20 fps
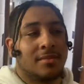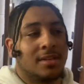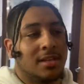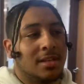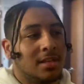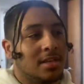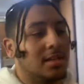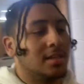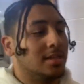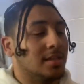
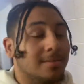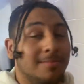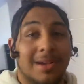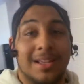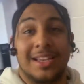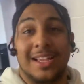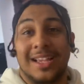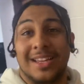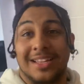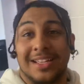and I'm
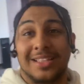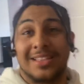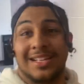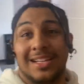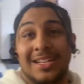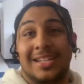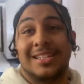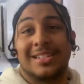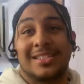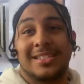about to head to
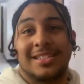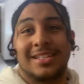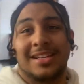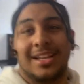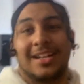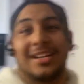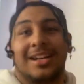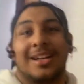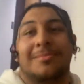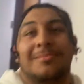class.
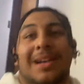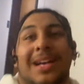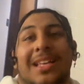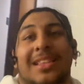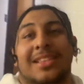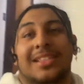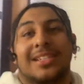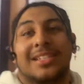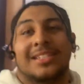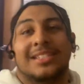I got
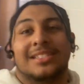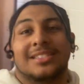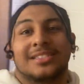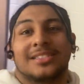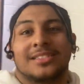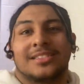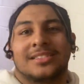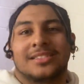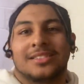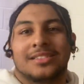math
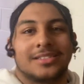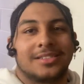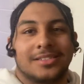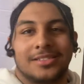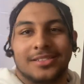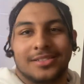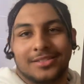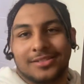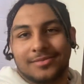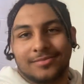class.
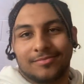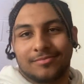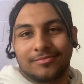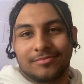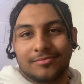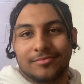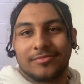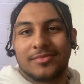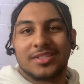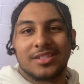
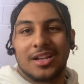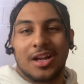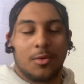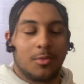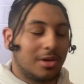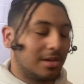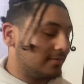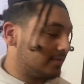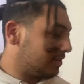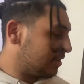It's not
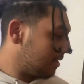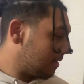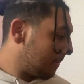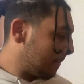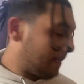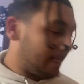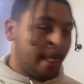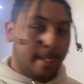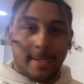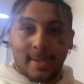with
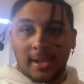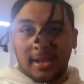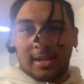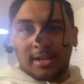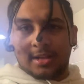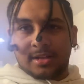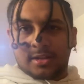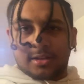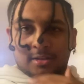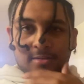me.
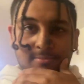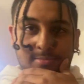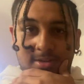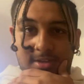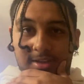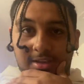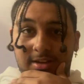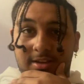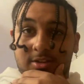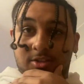
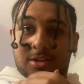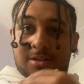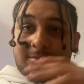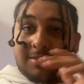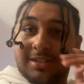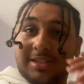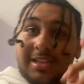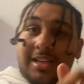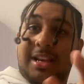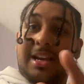But yeah, so I'm
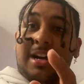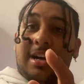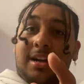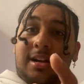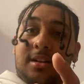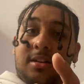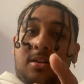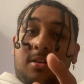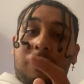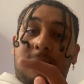gonna see
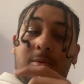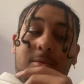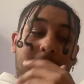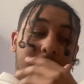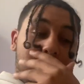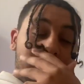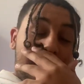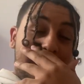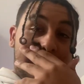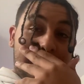y'all on my way
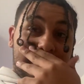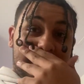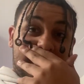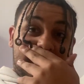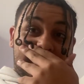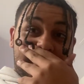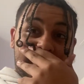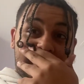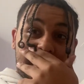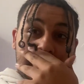to math
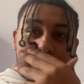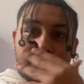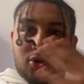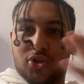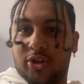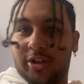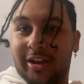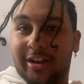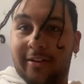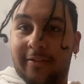class.
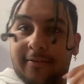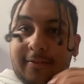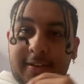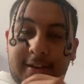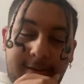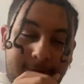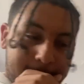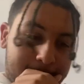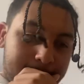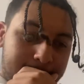Show y'all the
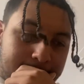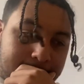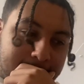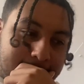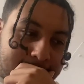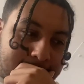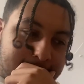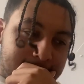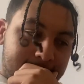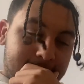fit.
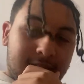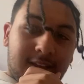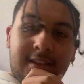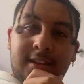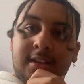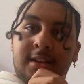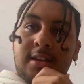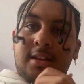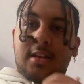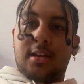
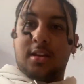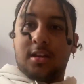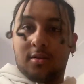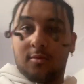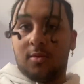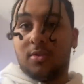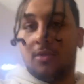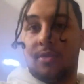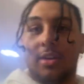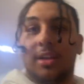
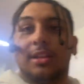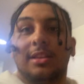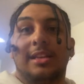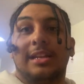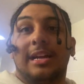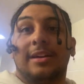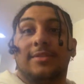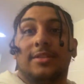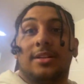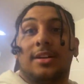We're gonna get lit
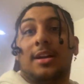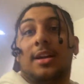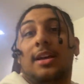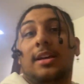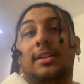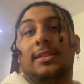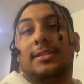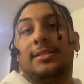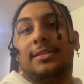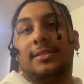after
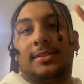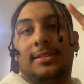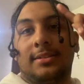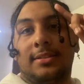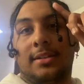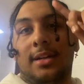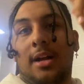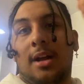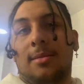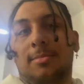that.
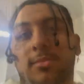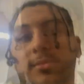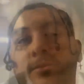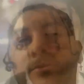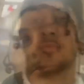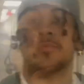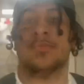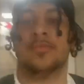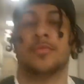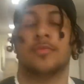cop alright
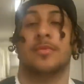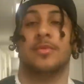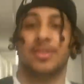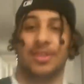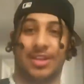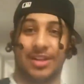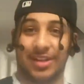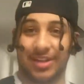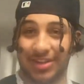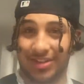
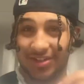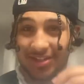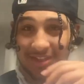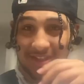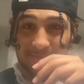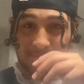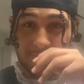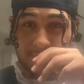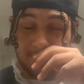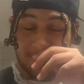you All right, y'all.
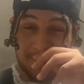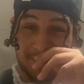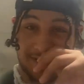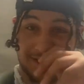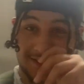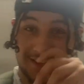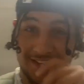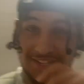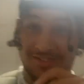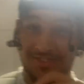I'm on my way to
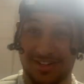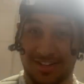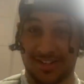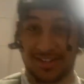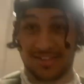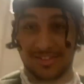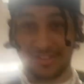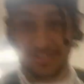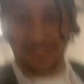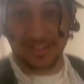class right
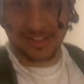now.